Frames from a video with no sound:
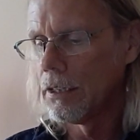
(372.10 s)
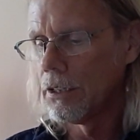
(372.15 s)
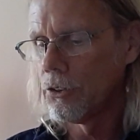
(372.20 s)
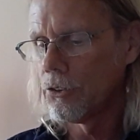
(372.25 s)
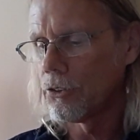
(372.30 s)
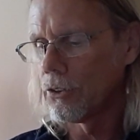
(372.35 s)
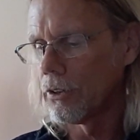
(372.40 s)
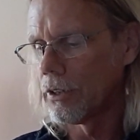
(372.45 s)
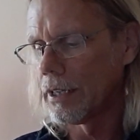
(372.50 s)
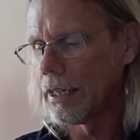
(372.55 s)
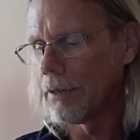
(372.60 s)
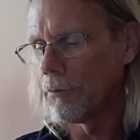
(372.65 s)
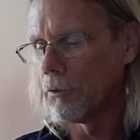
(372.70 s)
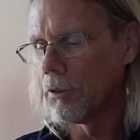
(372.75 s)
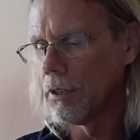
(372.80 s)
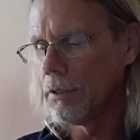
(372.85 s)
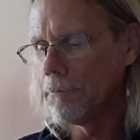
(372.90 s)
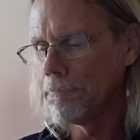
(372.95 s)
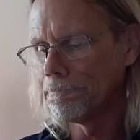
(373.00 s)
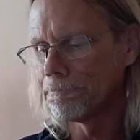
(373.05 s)
So that
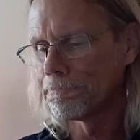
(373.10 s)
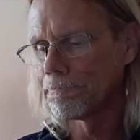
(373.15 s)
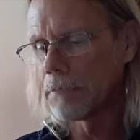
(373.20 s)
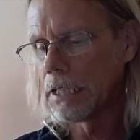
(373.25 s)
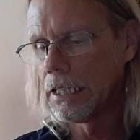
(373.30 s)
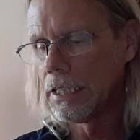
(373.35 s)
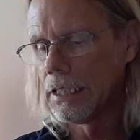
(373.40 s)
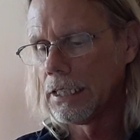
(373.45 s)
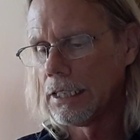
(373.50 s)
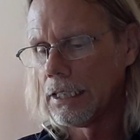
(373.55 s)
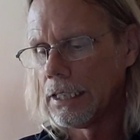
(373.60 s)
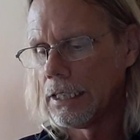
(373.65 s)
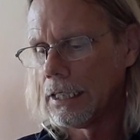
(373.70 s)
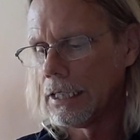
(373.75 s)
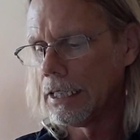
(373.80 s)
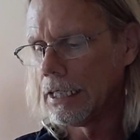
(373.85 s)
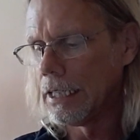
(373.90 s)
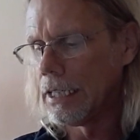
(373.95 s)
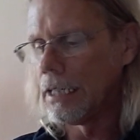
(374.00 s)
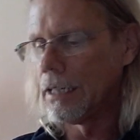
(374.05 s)
one.
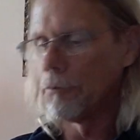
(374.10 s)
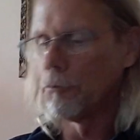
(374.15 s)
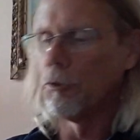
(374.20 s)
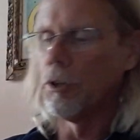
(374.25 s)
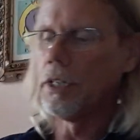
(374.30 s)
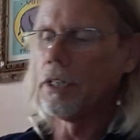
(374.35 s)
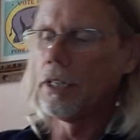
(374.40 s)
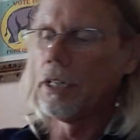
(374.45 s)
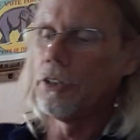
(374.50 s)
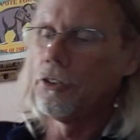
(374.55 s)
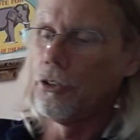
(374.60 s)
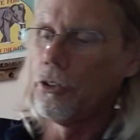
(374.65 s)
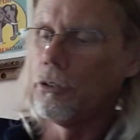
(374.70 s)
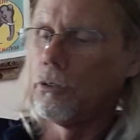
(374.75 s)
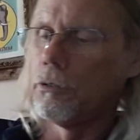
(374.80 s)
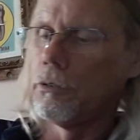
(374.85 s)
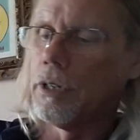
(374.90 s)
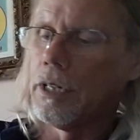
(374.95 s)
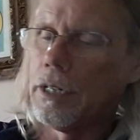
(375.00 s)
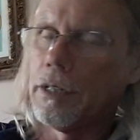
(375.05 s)
One that
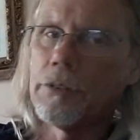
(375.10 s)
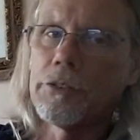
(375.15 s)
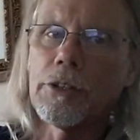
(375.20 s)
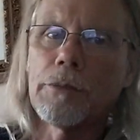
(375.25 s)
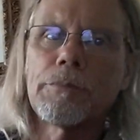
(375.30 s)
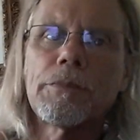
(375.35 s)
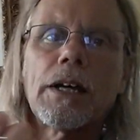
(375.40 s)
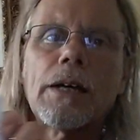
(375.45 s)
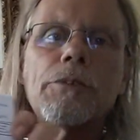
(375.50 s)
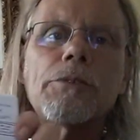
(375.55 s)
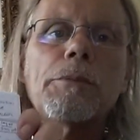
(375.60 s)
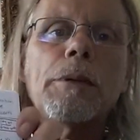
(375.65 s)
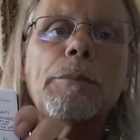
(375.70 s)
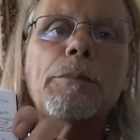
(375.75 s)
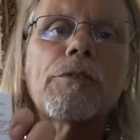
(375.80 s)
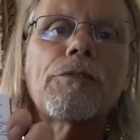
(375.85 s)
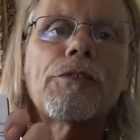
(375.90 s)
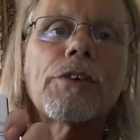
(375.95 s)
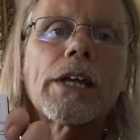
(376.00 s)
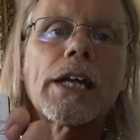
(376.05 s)
you sometimes
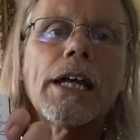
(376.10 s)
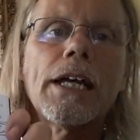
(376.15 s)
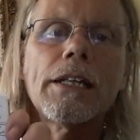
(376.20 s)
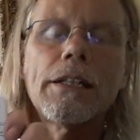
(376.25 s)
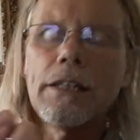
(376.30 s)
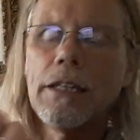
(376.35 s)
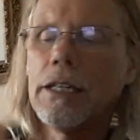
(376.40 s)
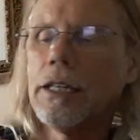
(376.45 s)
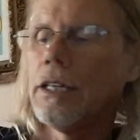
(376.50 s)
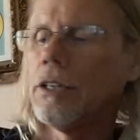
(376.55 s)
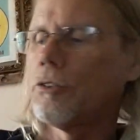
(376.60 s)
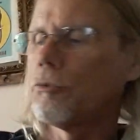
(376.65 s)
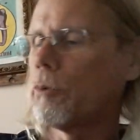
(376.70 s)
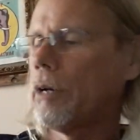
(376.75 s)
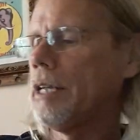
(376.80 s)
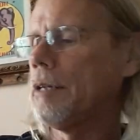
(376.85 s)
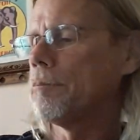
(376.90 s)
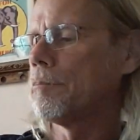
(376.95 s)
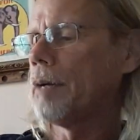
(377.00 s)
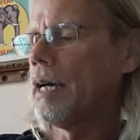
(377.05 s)
people forget is
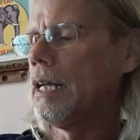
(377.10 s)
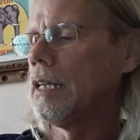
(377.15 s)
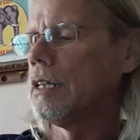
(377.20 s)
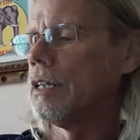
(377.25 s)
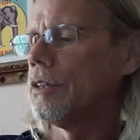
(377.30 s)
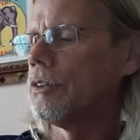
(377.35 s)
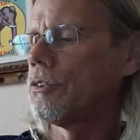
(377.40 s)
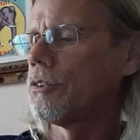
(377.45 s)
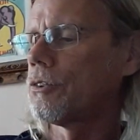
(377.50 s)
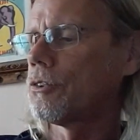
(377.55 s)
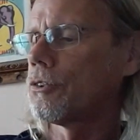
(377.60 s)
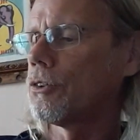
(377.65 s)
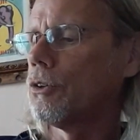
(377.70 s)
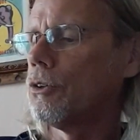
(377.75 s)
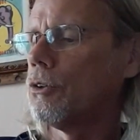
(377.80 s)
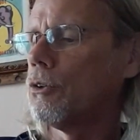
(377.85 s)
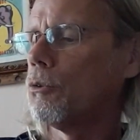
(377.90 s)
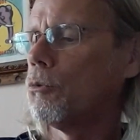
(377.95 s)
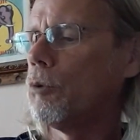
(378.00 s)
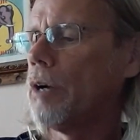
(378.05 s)
weight and balance.
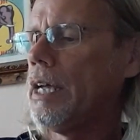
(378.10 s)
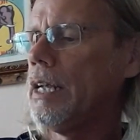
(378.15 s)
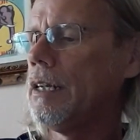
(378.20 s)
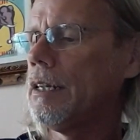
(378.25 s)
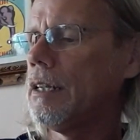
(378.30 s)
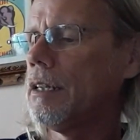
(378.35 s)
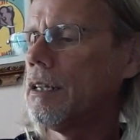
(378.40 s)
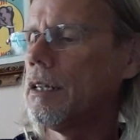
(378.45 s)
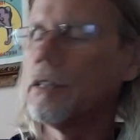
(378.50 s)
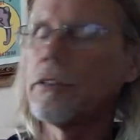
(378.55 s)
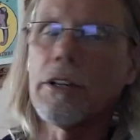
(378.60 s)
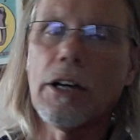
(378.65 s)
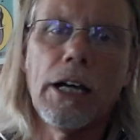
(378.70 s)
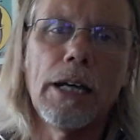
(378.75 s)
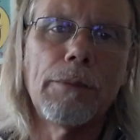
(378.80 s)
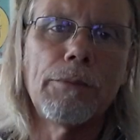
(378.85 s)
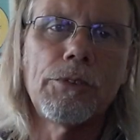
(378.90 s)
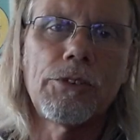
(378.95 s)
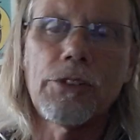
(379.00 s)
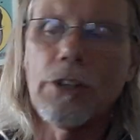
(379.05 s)
So weight
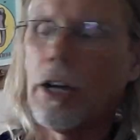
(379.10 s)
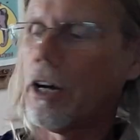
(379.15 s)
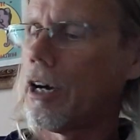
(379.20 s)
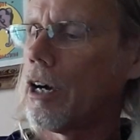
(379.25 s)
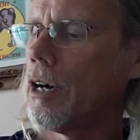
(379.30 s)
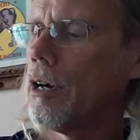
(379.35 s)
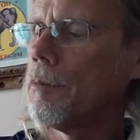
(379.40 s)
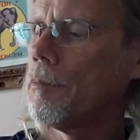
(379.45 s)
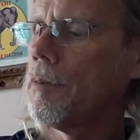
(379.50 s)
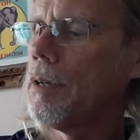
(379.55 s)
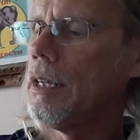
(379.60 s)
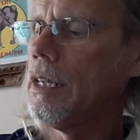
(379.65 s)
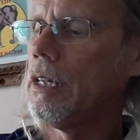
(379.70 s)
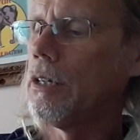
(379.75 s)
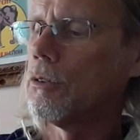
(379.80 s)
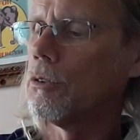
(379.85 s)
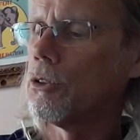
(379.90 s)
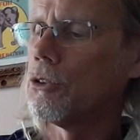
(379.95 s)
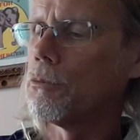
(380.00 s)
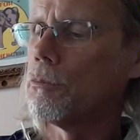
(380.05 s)
times arm
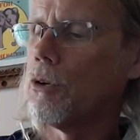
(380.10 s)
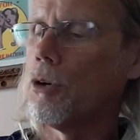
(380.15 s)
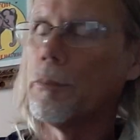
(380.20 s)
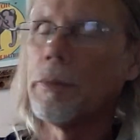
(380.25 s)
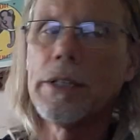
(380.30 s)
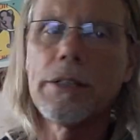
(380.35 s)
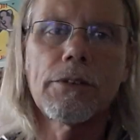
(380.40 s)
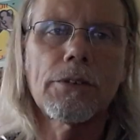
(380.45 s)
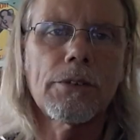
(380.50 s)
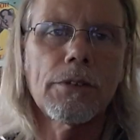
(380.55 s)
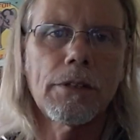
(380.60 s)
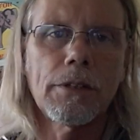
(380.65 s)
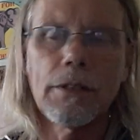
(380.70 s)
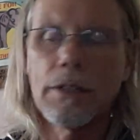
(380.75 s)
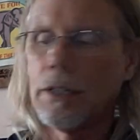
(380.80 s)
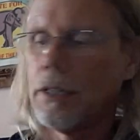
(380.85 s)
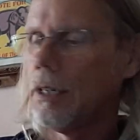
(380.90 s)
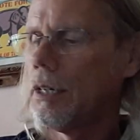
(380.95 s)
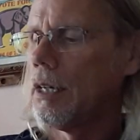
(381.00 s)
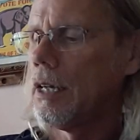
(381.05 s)
equals moment,
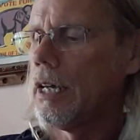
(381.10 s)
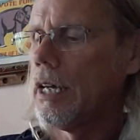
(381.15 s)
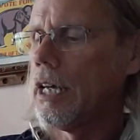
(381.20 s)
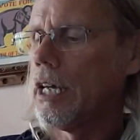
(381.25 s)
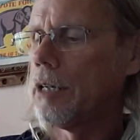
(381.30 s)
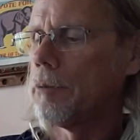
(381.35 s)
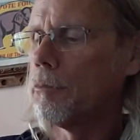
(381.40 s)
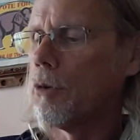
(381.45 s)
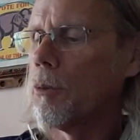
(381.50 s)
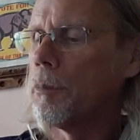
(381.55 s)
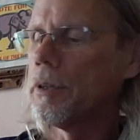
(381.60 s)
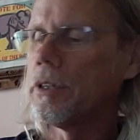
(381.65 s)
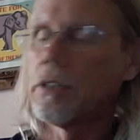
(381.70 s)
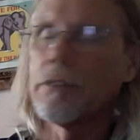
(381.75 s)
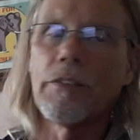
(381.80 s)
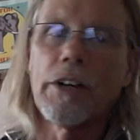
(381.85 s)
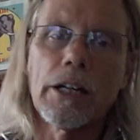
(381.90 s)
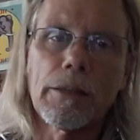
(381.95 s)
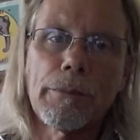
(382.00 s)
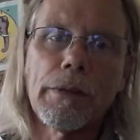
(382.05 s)
and moment
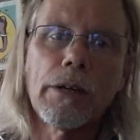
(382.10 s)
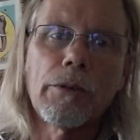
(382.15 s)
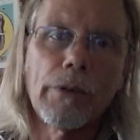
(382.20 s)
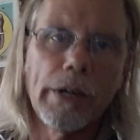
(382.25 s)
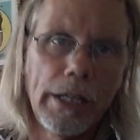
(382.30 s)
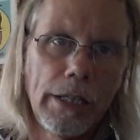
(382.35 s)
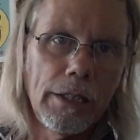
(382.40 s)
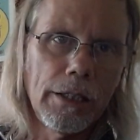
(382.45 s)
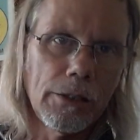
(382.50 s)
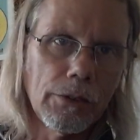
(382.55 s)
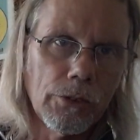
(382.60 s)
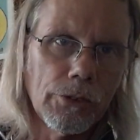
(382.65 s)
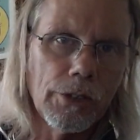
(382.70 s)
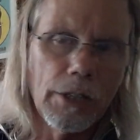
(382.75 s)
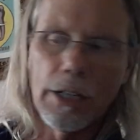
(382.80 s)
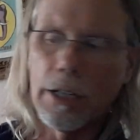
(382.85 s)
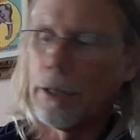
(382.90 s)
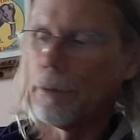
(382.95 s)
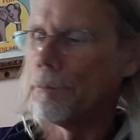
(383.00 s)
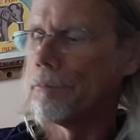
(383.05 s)
divided by weight equals
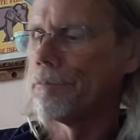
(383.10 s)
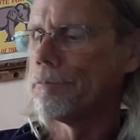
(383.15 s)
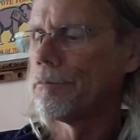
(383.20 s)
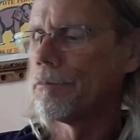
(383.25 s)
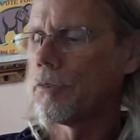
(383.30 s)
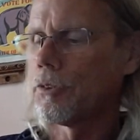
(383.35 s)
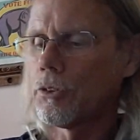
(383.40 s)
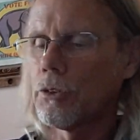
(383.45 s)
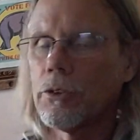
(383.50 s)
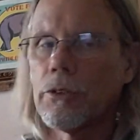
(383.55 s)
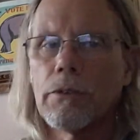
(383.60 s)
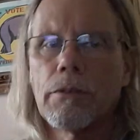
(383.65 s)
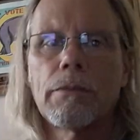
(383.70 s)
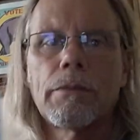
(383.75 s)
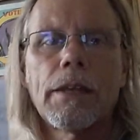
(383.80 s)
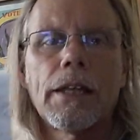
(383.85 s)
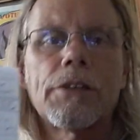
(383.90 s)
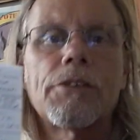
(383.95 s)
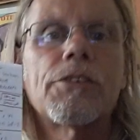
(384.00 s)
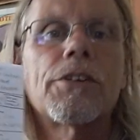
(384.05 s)
arm. So
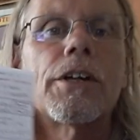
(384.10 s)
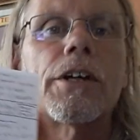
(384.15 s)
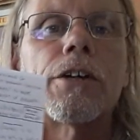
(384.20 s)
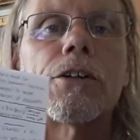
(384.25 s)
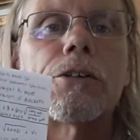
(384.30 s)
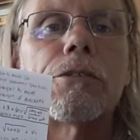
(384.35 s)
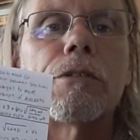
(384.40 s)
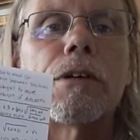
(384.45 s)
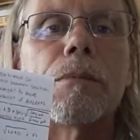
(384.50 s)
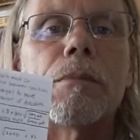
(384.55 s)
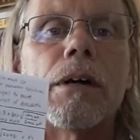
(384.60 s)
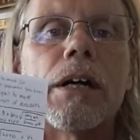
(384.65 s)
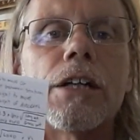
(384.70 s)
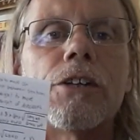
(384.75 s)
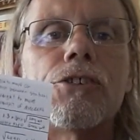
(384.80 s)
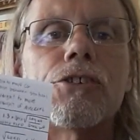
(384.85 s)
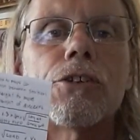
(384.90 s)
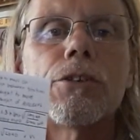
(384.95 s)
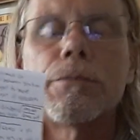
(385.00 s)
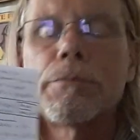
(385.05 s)
that's there to
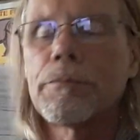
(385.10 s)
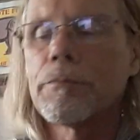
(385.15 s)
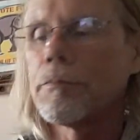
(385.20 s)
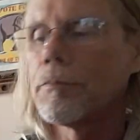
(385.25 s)
remind you.